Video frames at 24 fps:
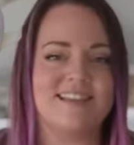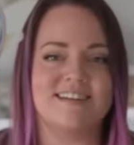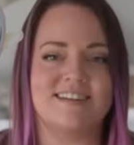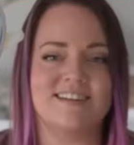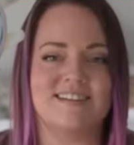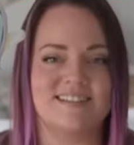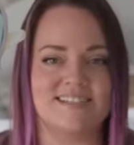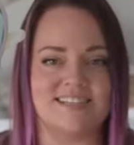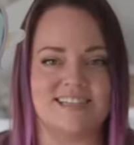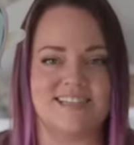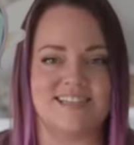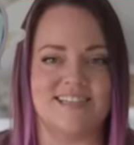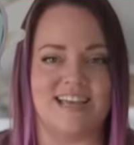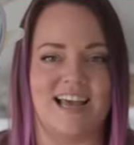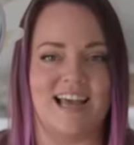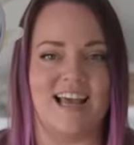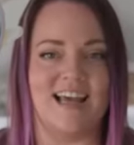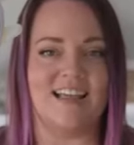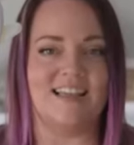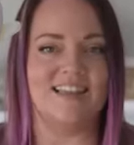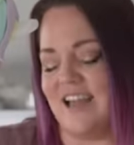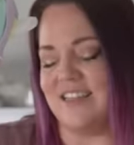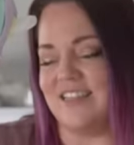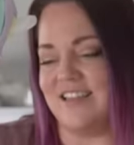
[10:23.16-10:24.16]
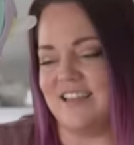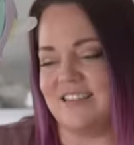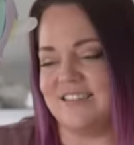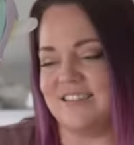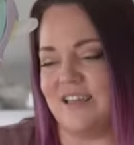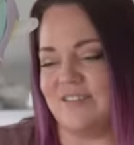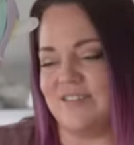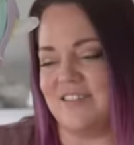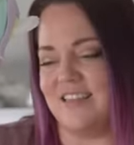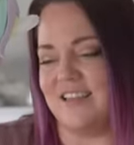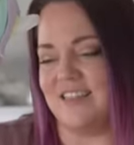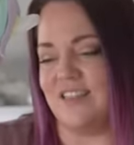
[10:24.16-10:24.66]
little detail. I think
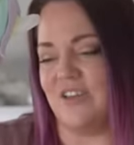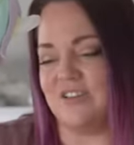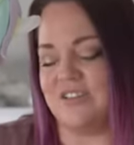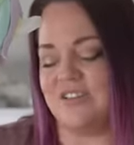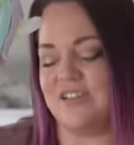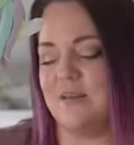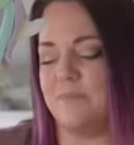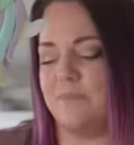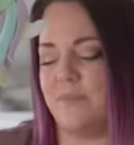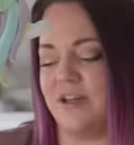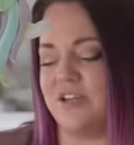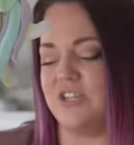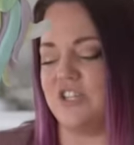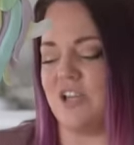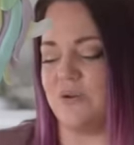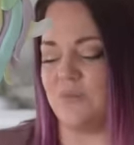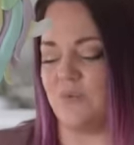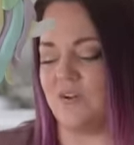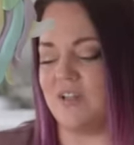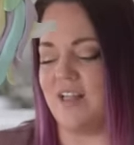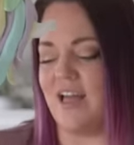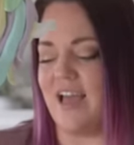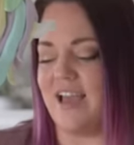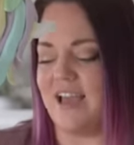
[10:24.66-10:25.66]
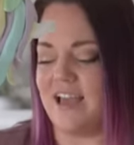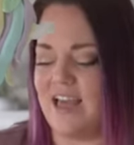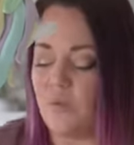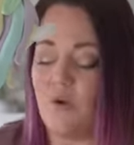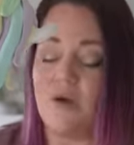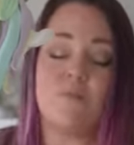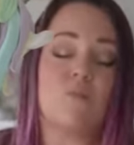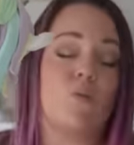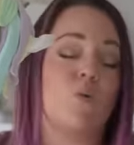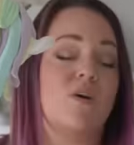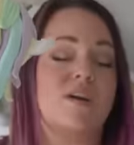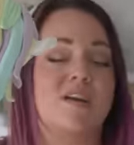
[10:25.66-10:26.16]
they looked at the budget and were like,
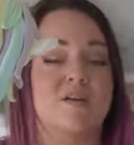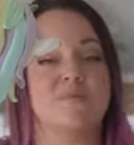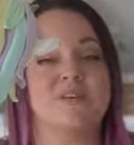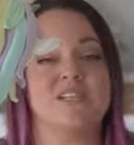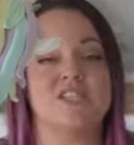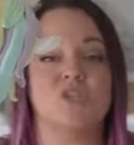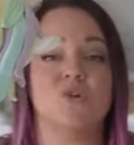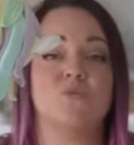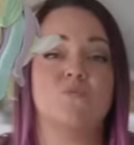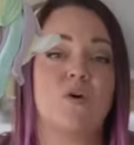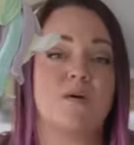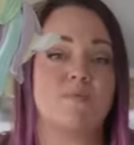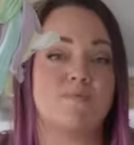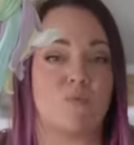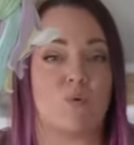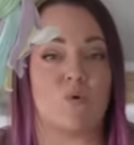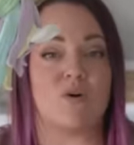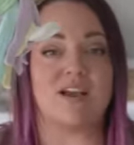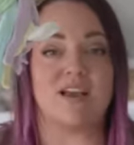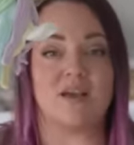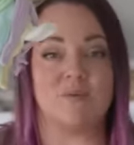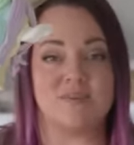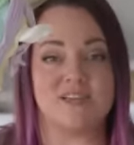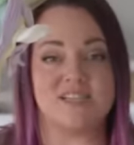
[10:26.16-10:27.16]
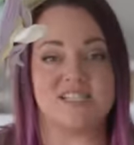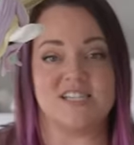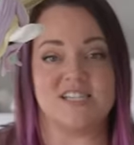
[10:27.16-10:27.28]
what more can we do? What more can we